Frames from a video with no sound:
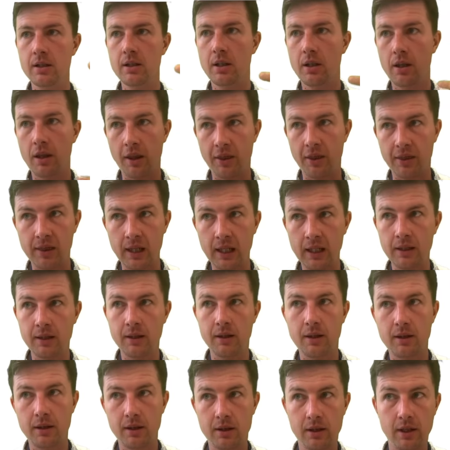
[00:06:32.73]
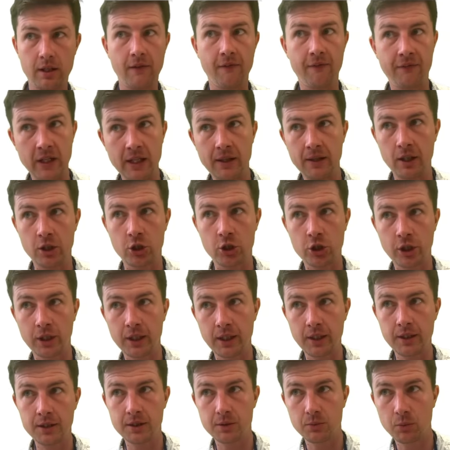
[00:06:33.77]
The event that
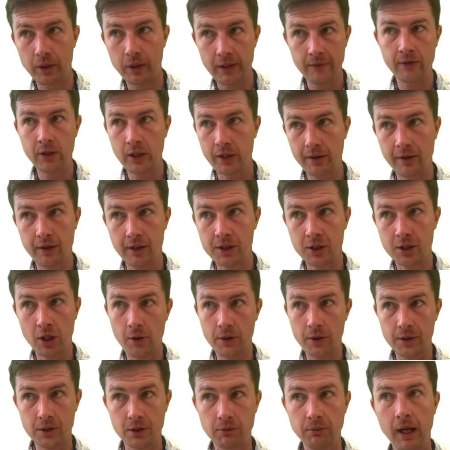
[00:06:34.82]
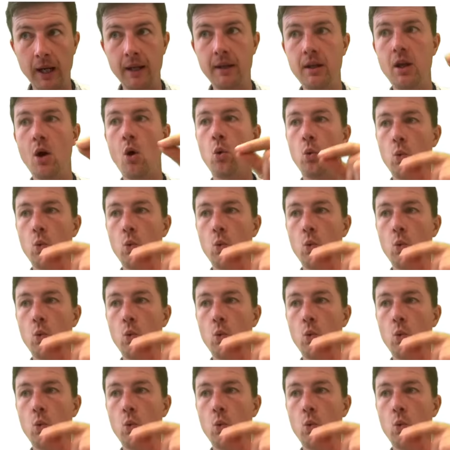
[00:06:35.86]
triggers whatever this code is to run,